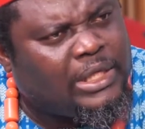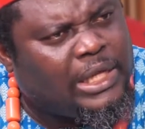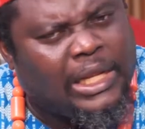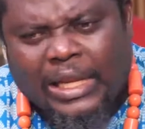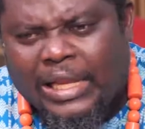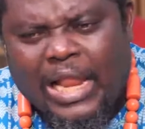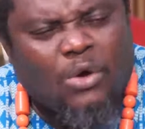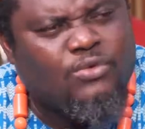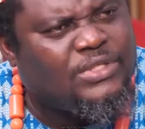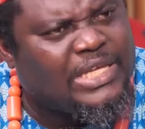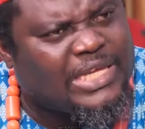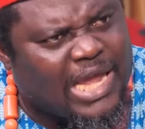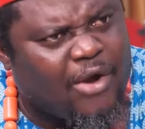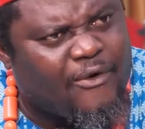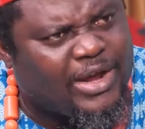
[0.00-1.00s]
a
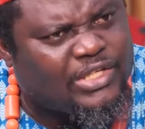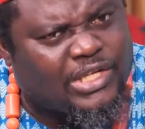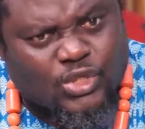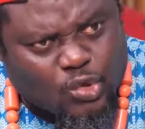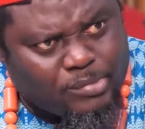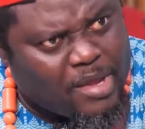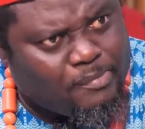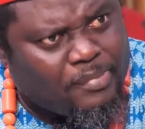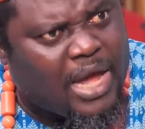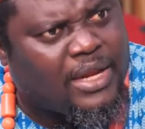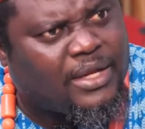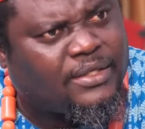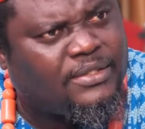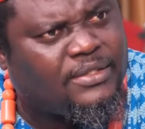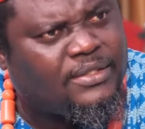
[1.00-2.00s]
lousy character to my
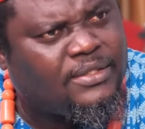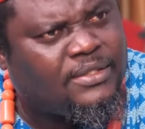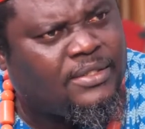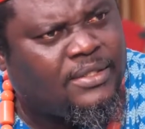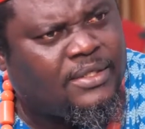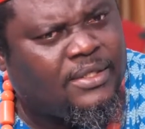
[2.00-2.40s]
palace,